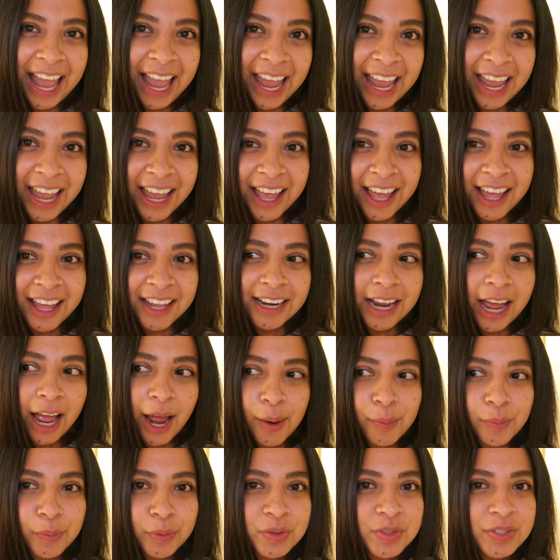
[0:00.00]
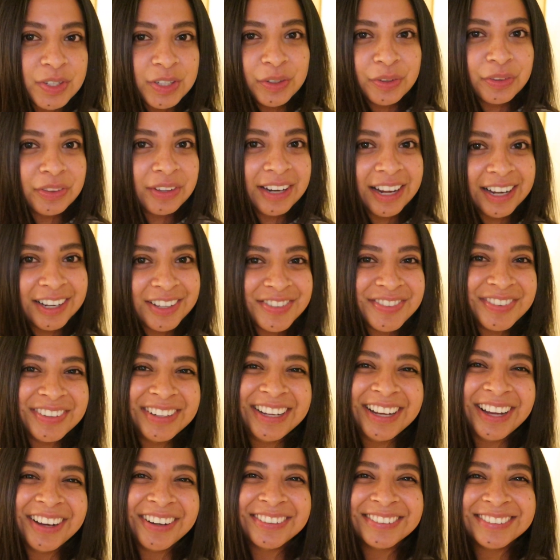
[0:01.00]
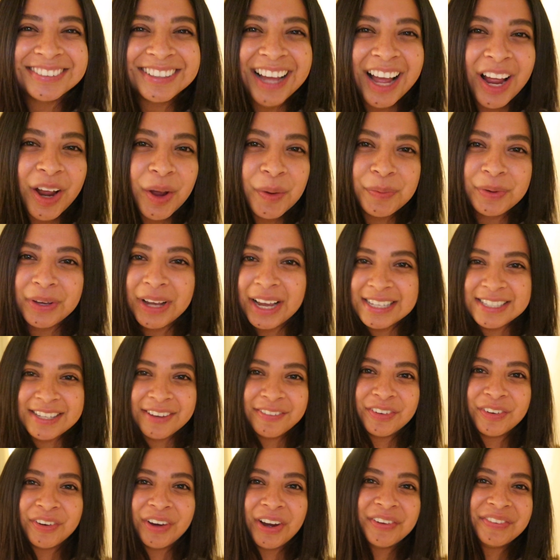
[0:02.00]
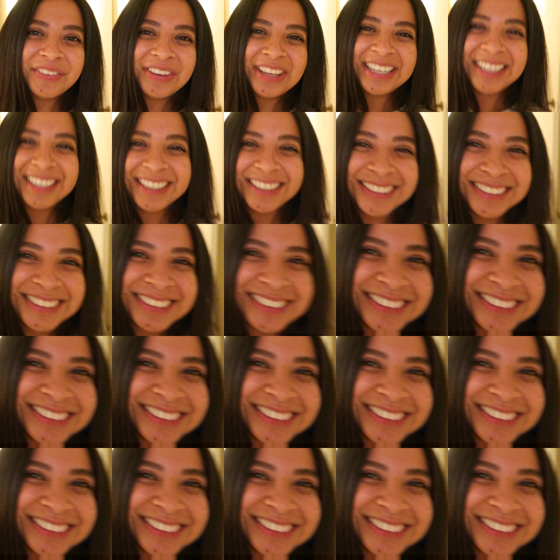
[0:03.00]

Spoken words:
and I will see you in the next video. I hope you guys have a great week.